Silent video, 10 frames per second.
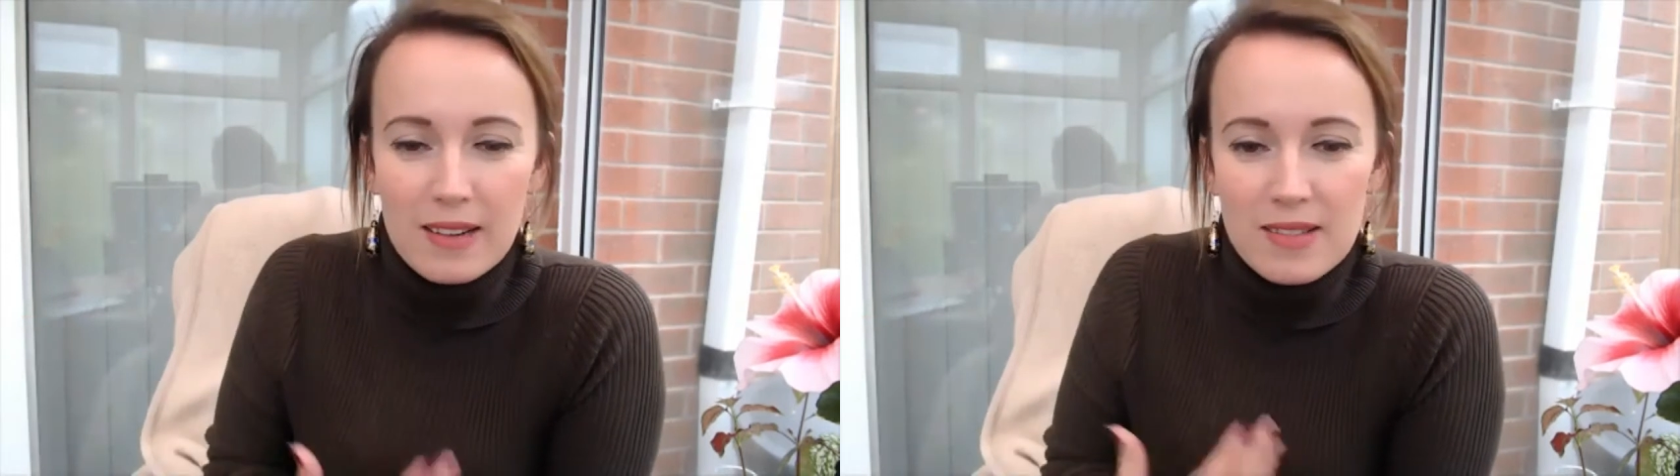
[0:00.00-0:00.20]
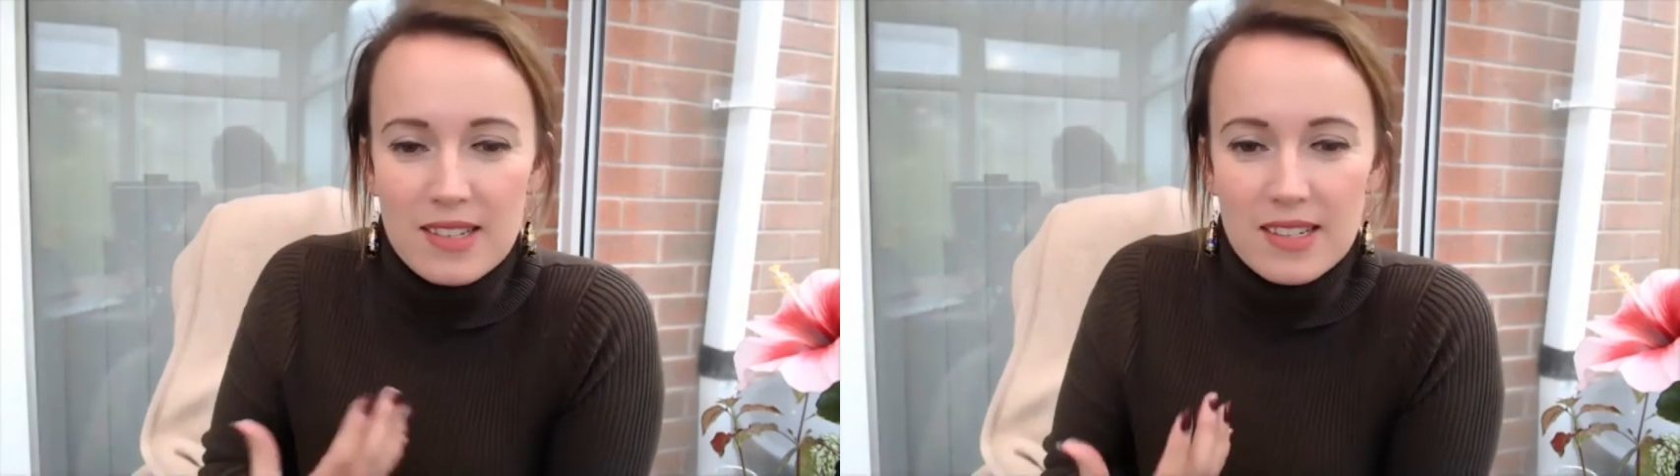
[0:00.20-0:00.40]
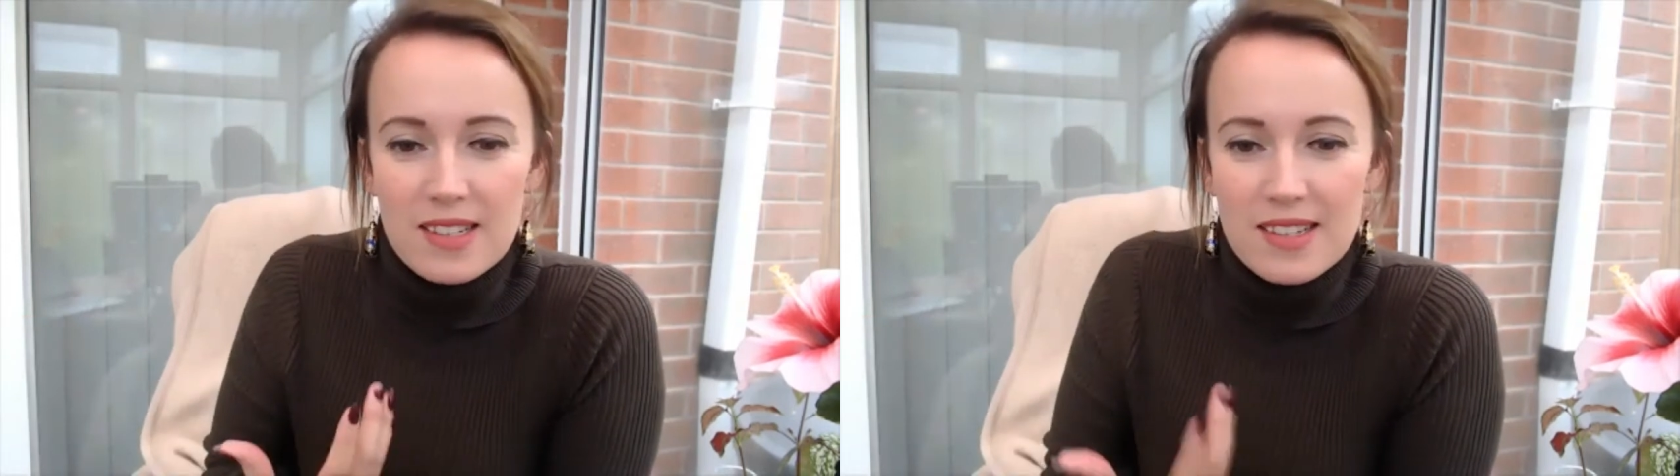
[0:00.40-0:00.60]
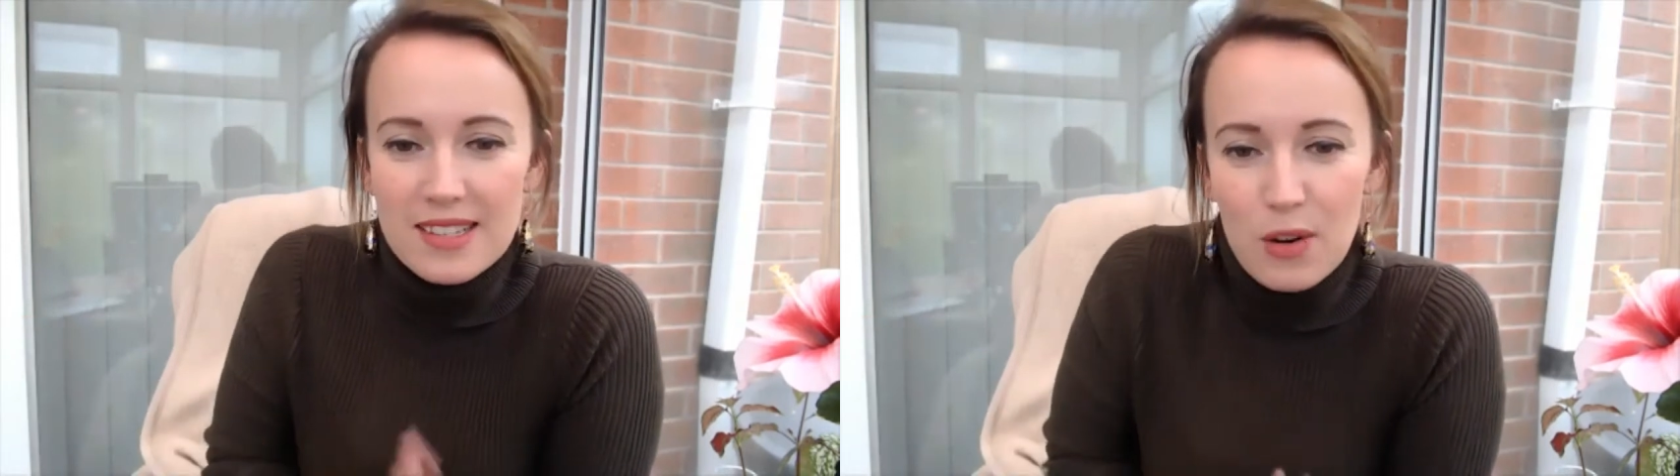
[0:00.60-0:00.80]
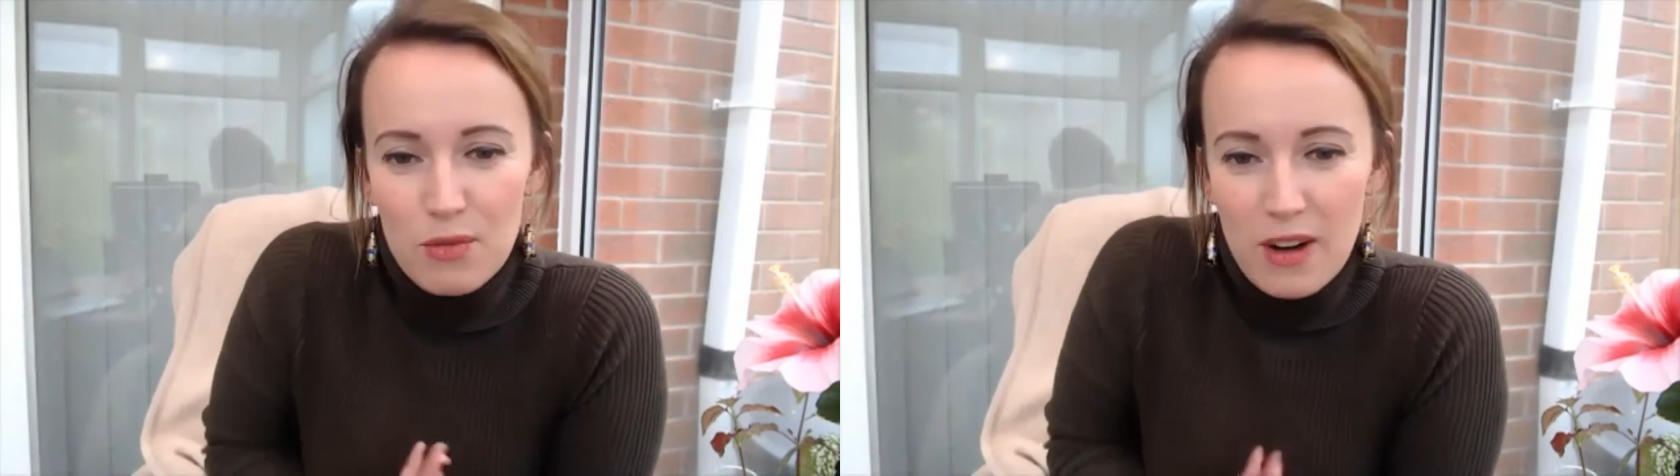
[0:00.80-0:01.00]
to
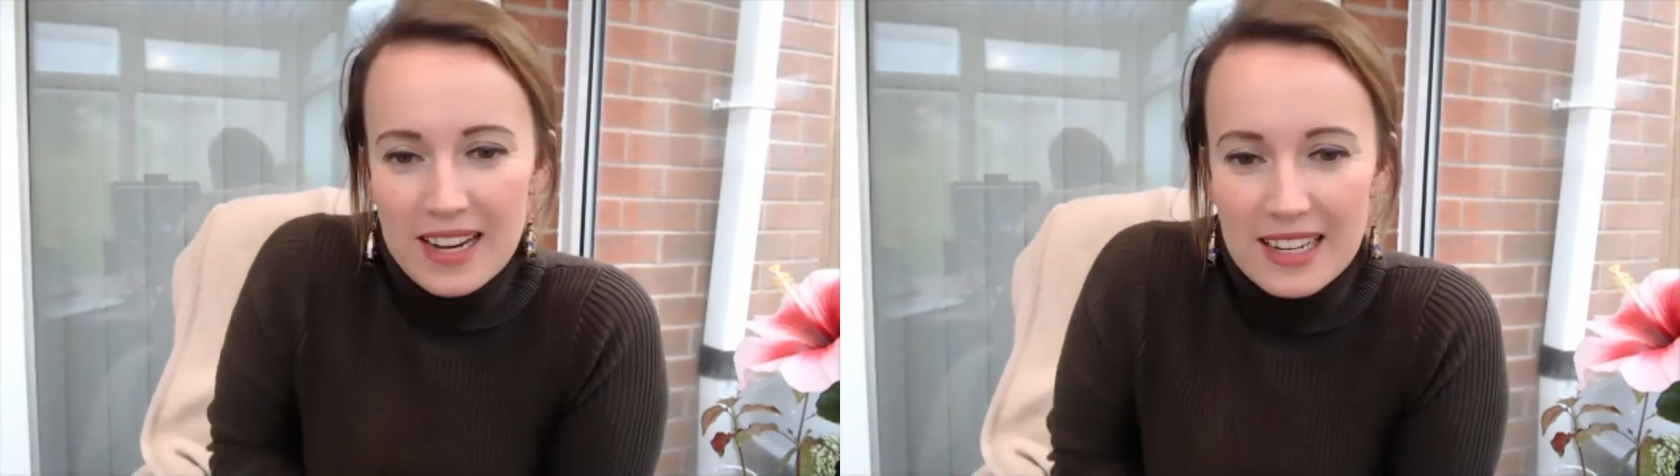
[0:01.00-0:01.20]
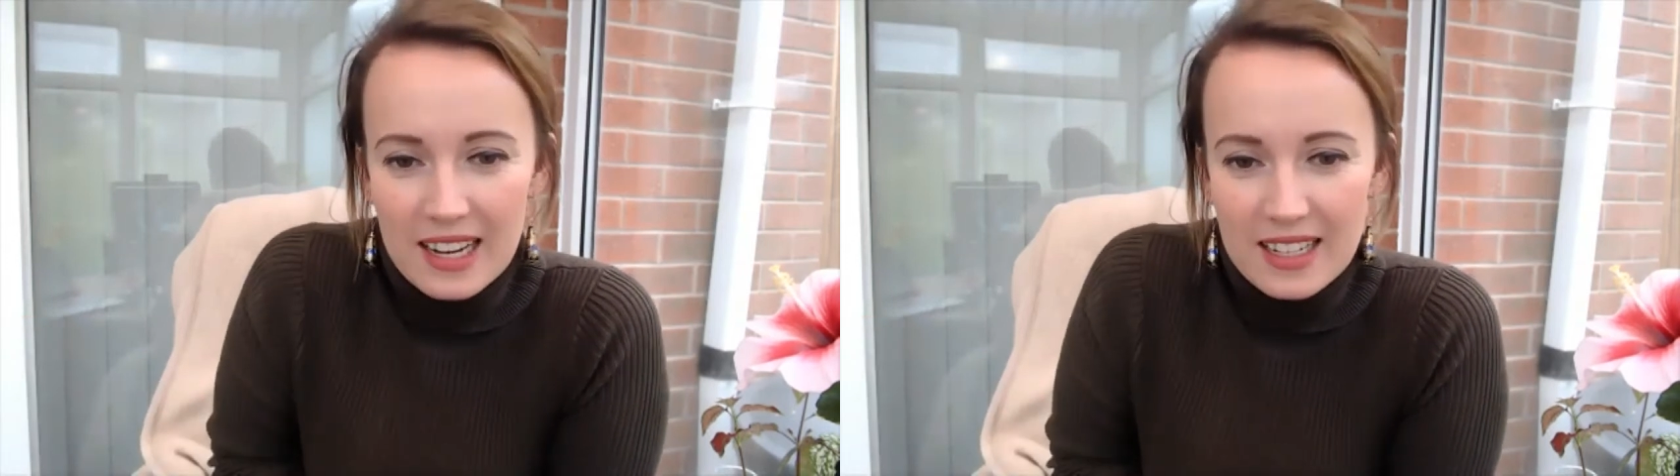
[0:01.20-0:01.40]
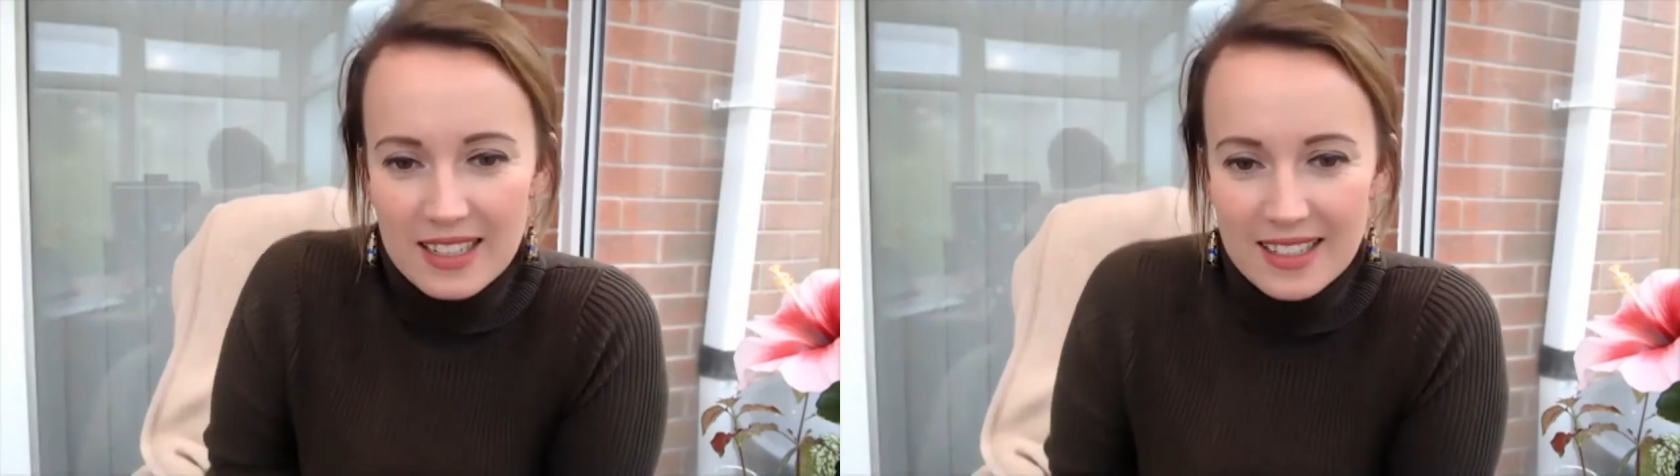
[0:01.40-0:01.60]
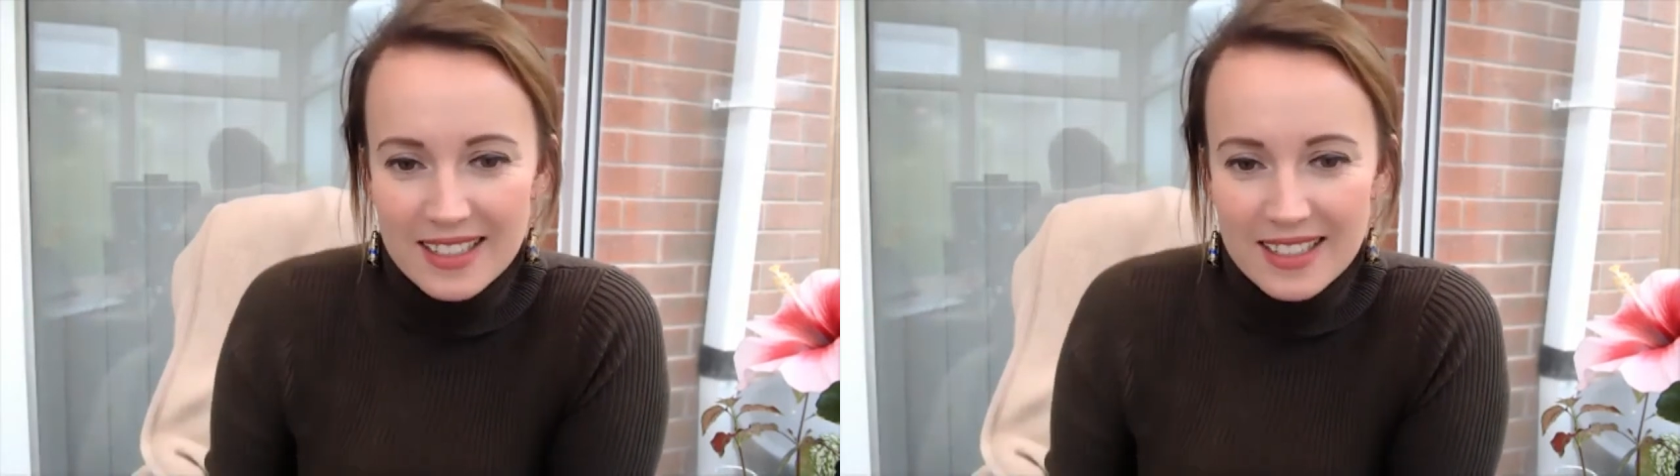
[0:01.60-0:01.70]
self-regulate